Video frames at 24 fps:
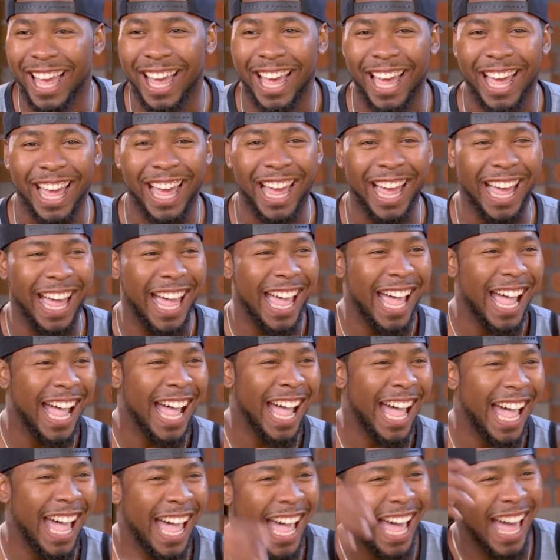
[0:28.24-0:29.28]
I know
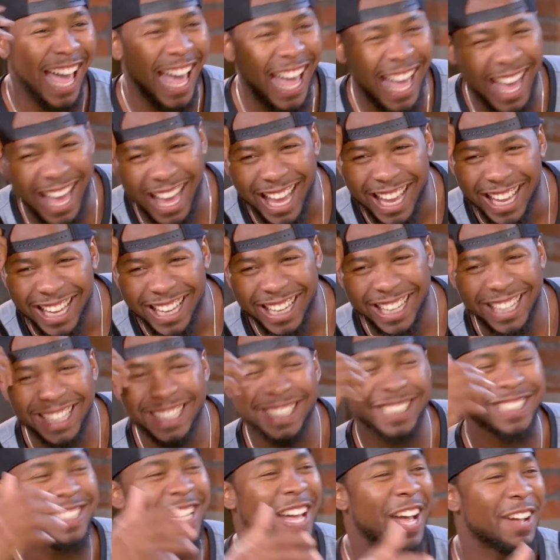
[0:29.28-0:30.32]
him.
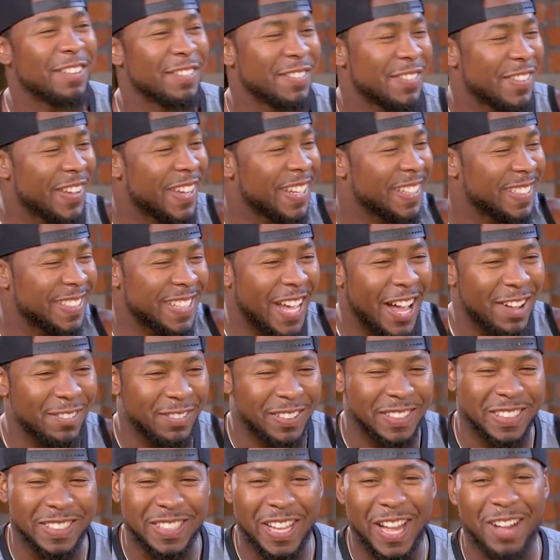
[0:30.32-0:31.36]
Stop it, man.
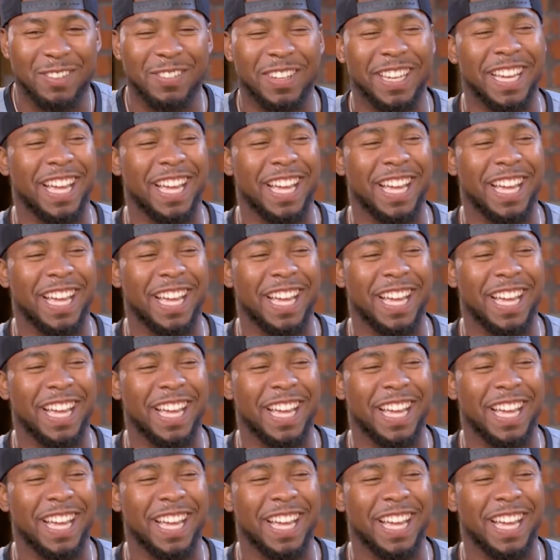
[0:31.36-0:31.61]
Stop it. Stop it.